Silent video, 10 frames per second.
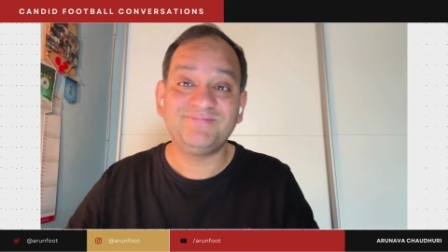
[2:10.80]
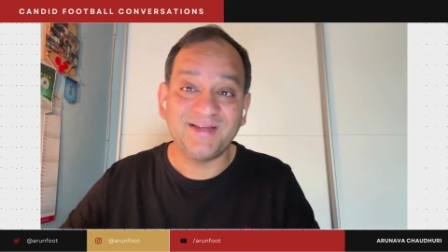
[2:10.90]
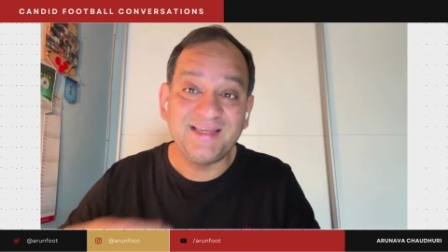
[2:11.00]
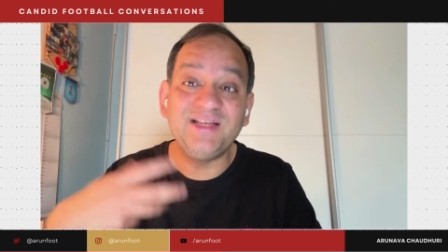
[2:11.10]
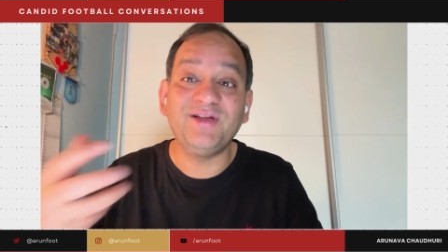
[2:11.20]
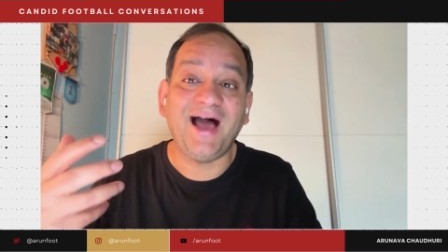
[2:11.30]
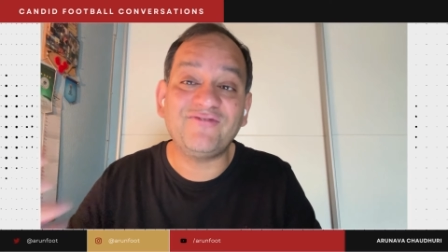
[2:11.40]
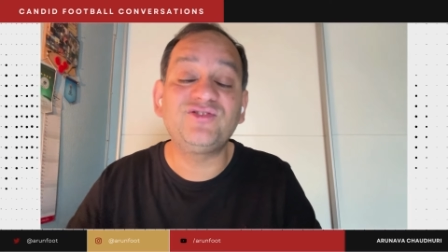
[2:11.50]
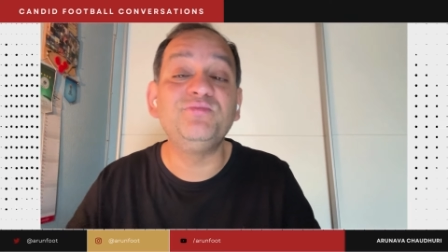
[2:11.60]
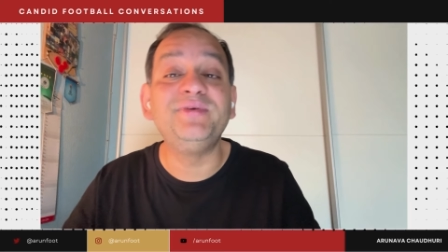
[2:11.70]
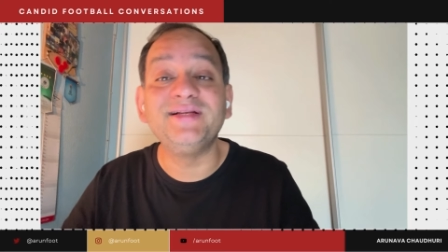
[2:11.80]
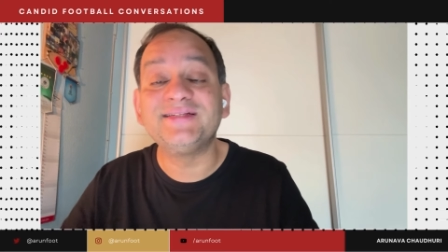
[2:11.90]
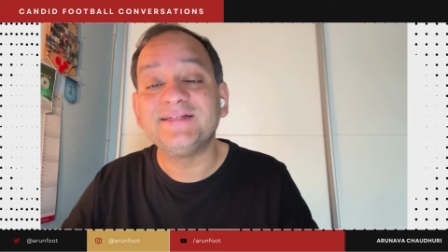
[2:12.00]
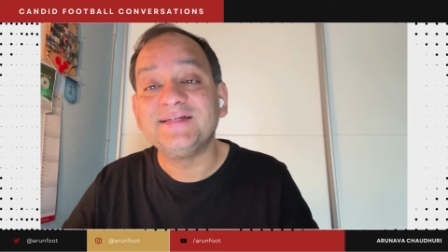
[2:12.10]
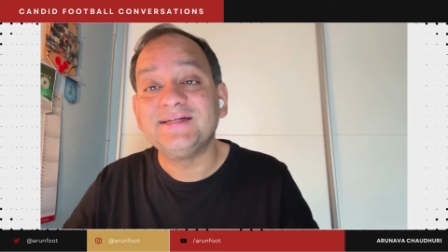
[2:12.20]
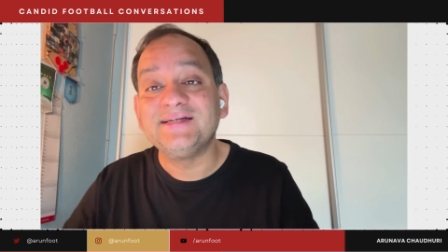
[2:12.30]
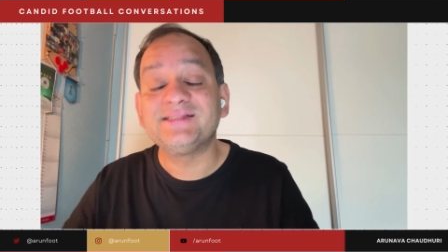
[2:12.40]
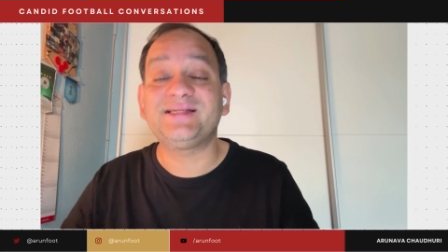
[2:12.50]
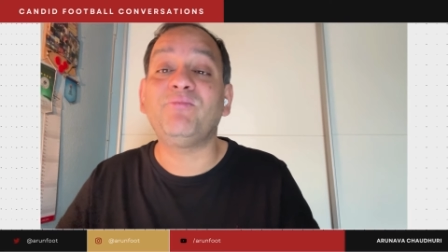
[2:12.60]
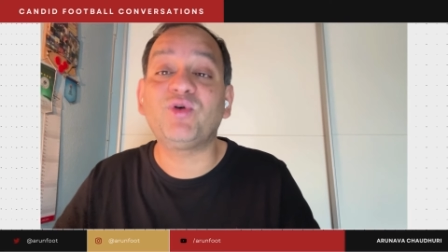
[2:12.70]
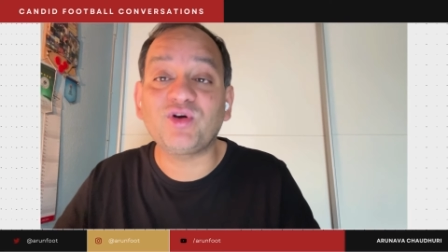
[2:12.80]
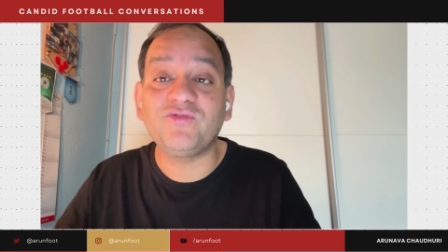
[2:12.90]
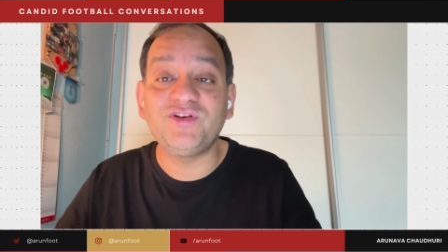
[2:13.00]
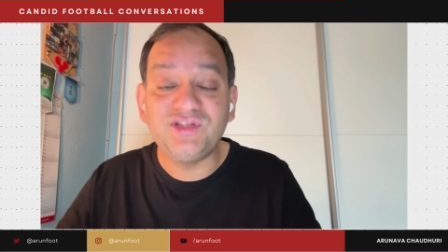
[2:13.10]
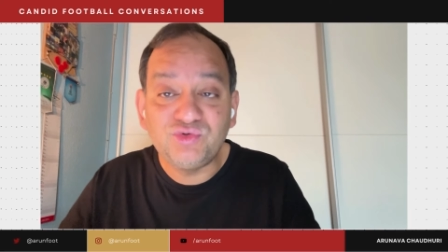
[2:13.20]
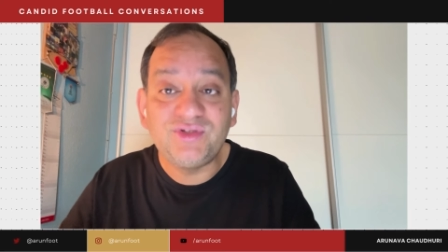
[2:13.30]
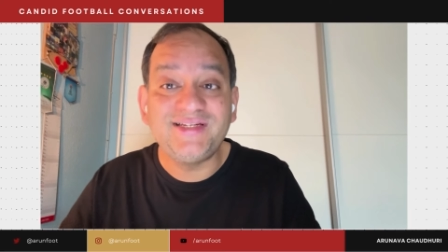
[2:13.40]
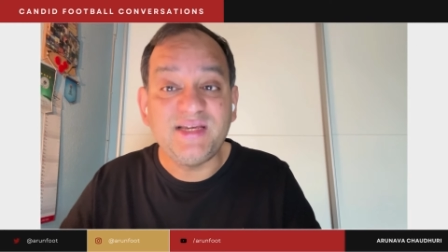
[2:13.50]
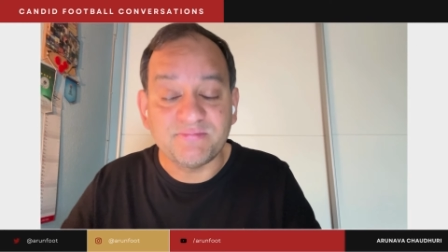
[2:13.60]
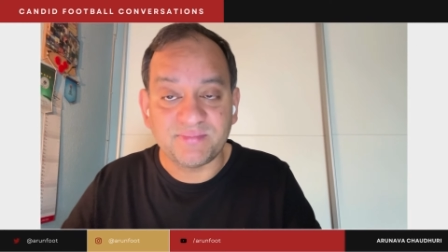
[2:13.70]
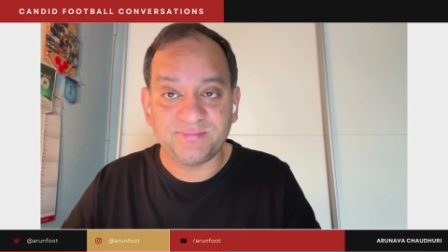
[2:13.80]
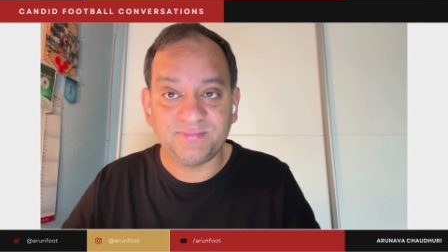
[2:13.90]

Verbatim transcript: he'll have to build somewhat of a new team.